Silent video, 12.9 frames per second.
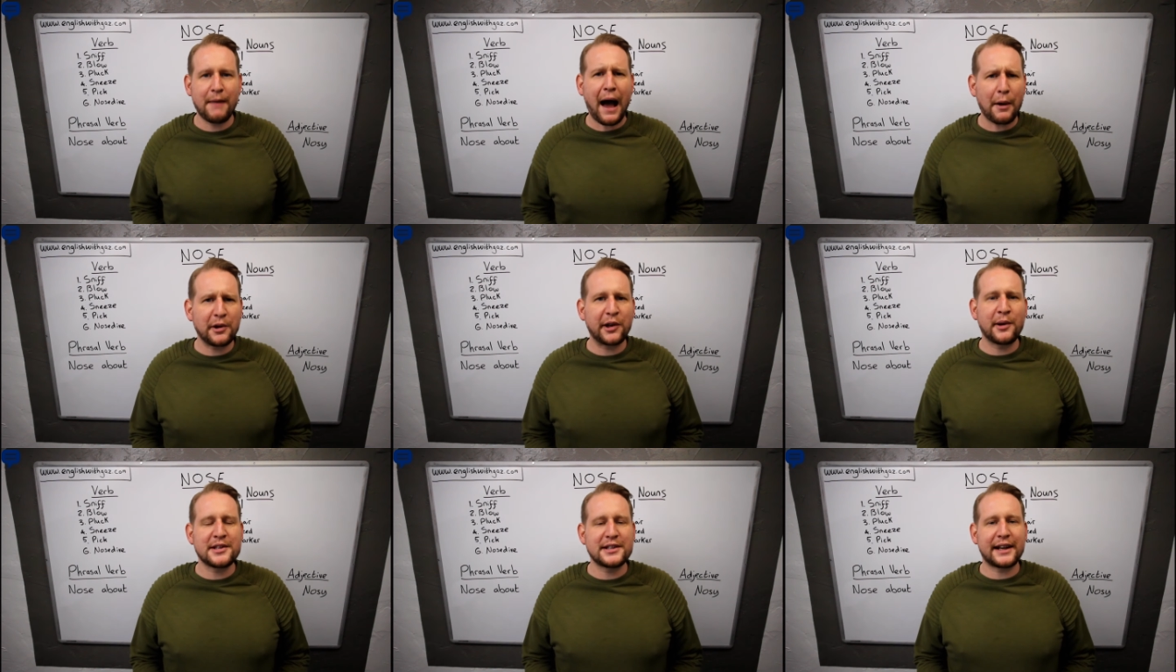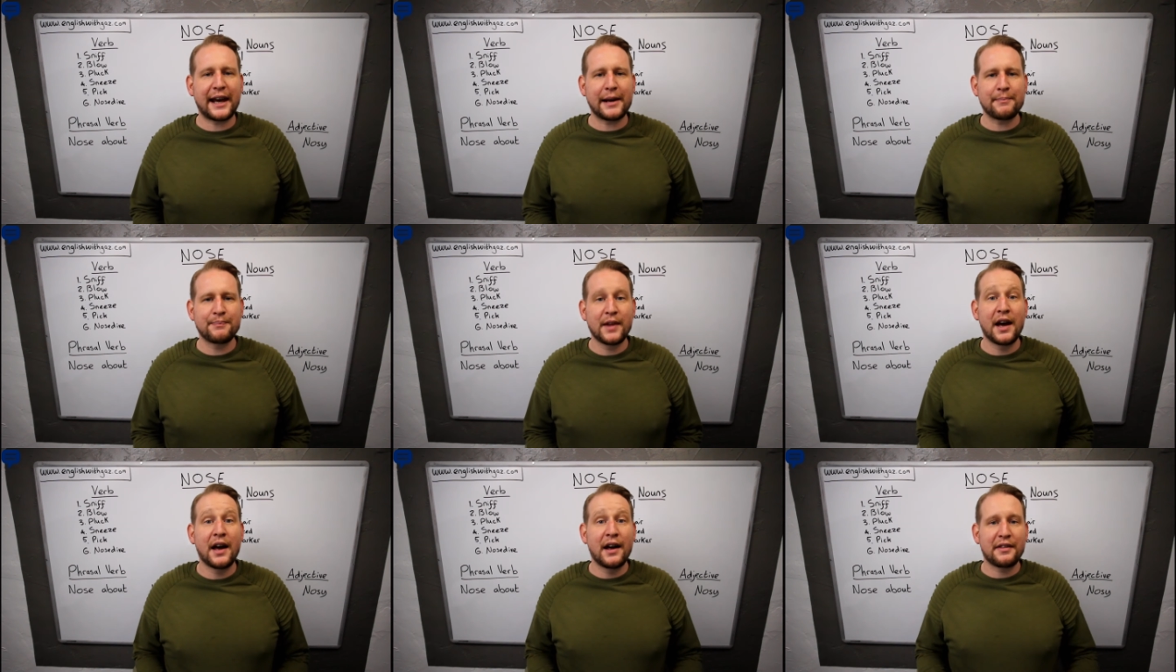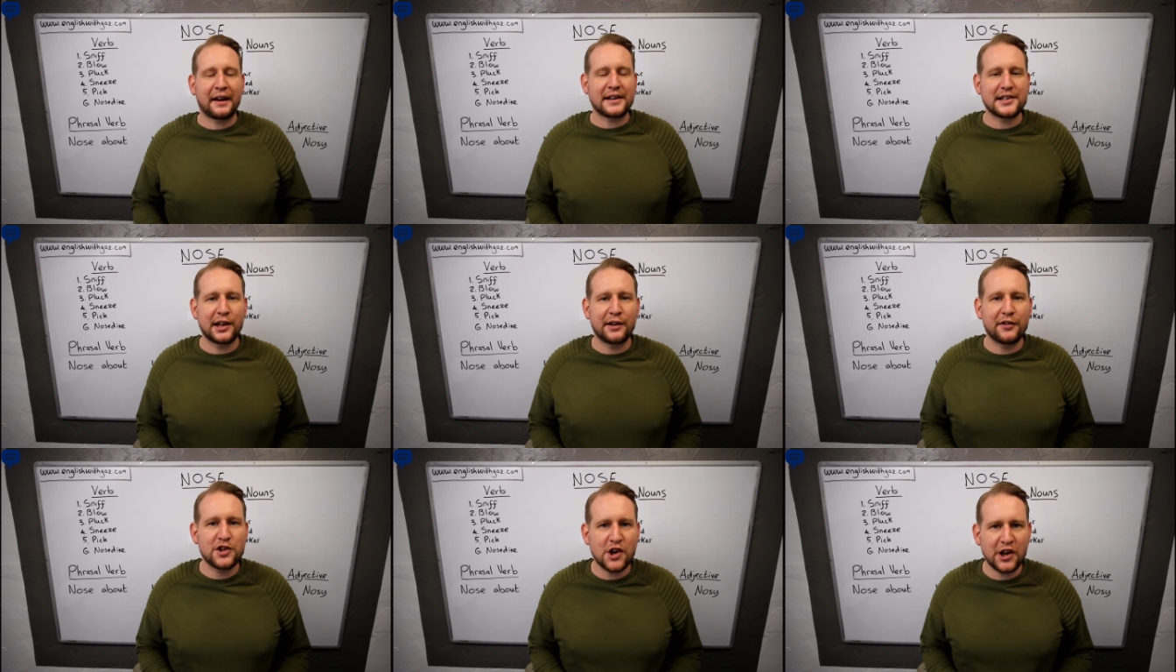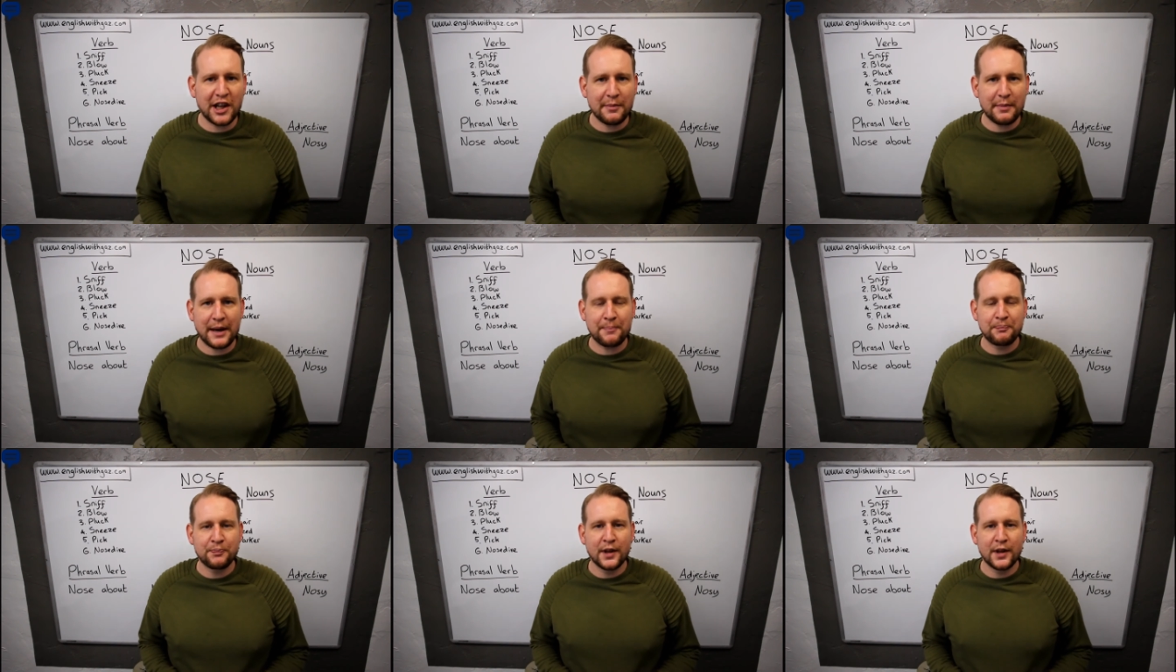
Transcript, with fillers: How are you doing today? Thanks a lot for joining me.